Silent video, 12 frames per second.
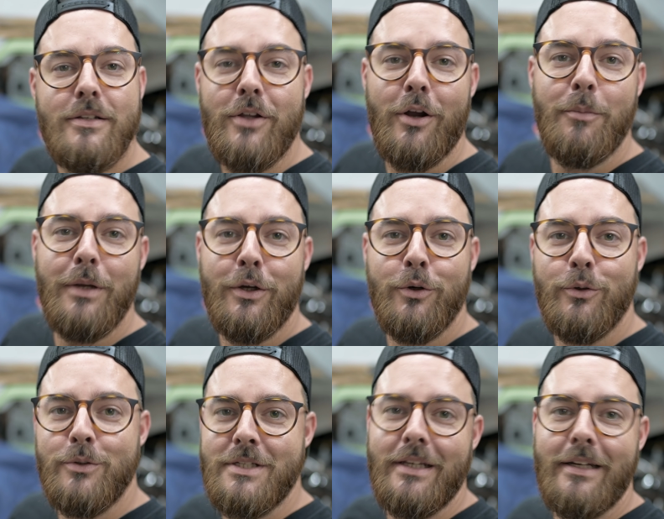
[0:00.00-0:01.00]
Thought it'd be cool
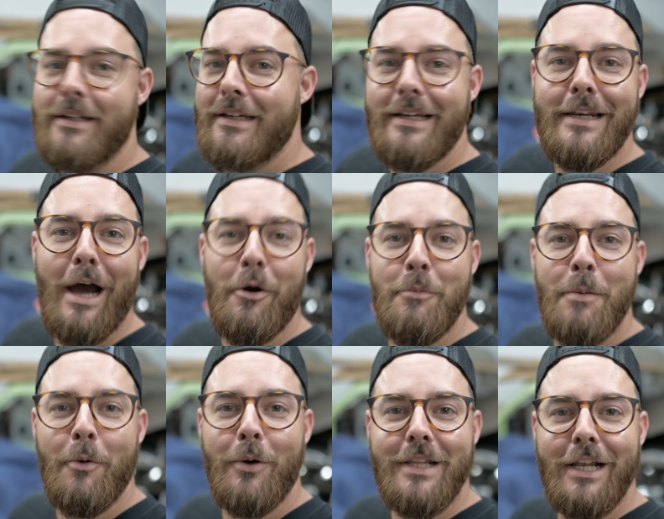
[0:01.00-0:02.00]
to not
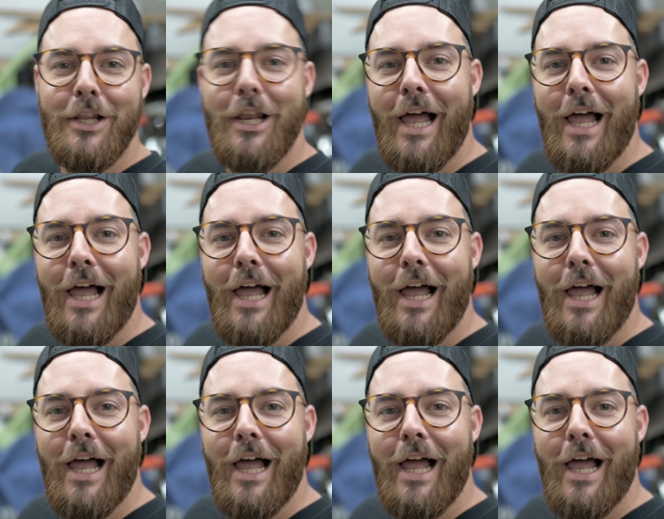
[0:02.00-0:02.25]
remember what they look